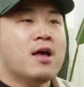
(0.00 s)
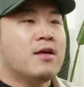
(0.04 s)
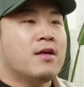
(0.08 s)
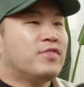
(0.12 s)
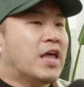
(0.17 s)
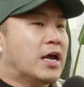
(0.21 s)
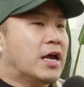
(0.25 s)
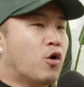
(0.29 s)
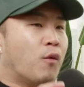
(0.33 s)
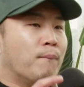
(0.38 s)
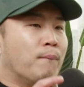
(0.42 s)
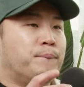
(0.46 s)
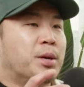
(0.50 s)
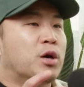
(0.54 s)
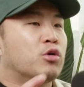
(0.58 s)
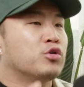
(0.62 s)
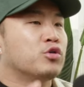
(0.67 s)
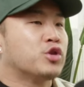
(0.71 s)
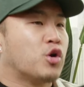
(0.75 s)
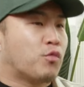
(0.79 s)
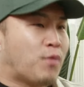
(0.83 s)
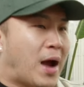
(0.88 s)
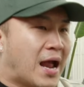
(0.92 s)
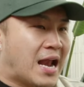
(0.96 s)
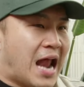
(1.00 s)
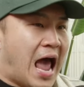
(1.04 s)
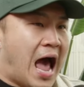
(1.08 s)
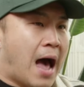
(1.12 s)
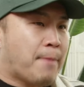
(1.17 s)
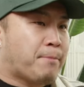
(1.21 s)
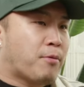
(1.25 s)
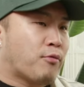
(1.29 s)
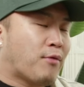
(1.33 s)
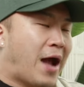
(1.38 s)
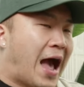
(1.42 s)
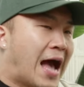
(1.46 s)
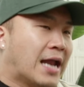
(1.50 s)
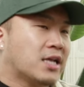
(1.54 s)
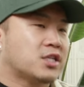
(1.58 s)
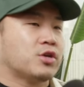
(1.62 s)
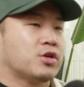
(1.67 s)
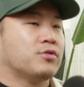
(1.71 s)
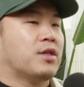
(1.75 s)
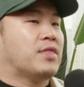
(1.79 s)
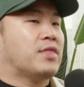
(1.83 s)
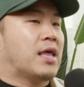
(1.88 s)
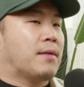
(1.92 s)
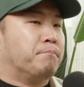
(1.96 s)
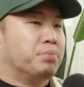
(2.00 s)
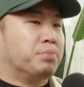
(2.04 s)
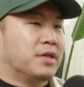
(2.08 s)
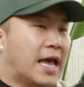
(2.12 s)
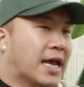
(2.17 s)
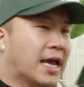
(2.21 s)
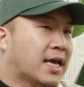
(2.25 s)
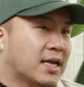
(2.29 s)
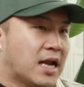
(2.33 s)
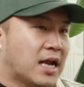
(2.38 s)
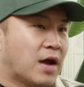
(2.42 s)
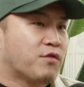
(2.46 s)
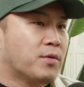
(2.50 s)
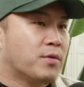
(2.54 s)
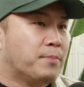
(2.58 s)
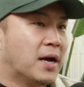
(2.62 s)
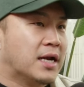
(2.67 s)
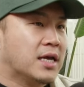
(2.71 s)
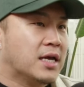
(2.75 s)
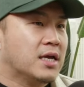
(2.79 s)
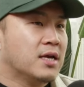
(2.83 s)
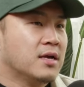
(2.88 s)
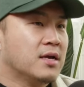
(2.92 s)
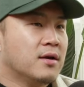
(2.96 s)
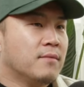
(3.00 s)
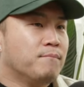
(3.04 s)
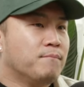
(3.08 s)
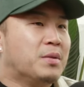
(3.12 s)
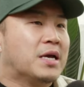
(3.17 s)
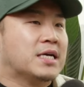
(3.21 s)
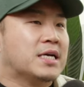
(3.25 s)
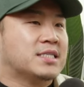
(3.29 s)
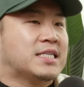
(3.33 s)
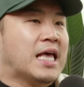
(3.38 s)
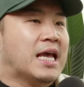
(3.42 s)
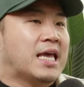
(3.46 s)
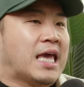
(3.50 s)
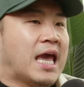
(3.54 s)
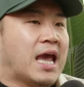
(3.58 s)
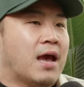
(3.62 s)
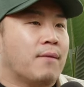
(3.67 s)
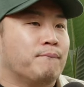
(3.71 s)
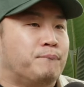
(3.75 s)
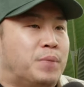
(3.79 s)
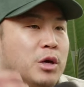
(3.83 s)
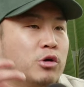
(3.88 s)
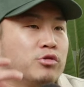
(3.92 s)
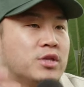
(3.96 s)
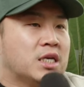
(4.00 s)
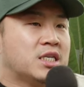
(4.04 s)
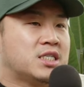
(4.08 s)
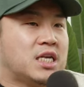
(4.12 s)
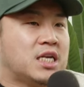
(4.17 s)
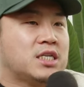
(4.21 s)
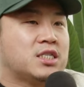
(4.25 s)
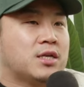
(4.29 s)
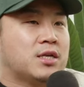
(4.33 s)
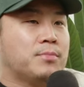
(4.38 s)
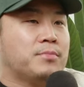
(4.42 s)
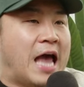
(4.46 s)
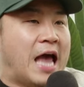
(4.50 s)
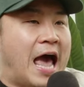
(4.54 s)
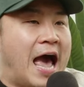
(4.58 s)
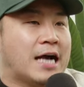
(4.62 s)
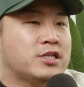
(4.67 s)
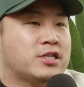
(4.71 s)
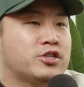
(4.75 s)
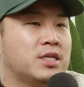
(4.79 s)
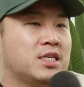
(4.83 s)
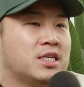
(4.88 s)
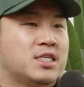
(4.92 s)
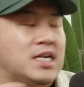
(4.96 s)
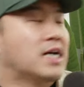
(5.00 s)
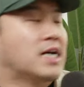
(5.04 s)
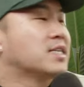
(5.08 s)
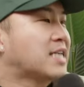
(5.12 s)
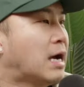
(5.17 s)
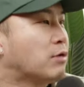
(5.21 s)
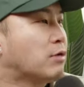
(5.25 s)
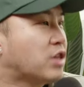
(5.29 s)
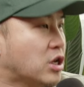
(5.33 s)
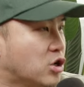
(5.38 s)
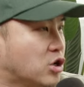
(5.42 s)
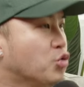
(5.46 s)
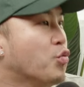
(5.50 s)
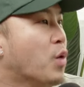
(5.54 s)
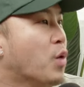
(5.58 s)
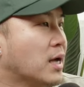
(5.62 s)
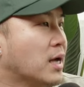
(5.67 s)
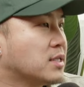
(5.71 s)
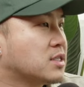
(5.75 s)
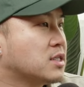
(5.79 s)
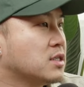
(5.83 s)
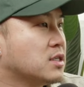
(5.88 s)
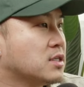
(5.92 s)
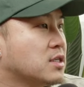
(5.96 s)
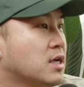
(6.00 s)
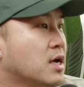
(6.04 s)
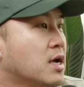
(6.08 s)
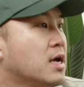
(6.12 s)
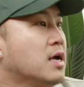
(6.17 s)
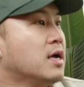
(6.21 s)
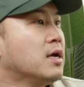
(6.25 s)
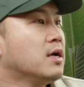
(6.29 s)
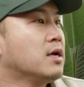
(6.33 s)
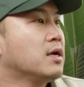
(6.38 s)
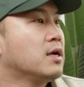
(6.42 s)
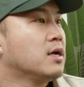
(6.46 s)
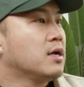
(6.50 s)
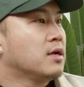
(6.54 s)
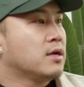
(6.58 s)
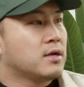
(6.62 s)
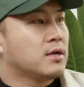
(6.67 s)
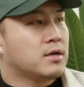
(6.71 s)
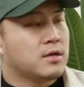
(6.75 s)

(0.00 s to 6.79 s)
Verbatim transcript: They don't build the right apparatus, so then they blanket everybody because they can't build the system to actually suss out the nuances. Right.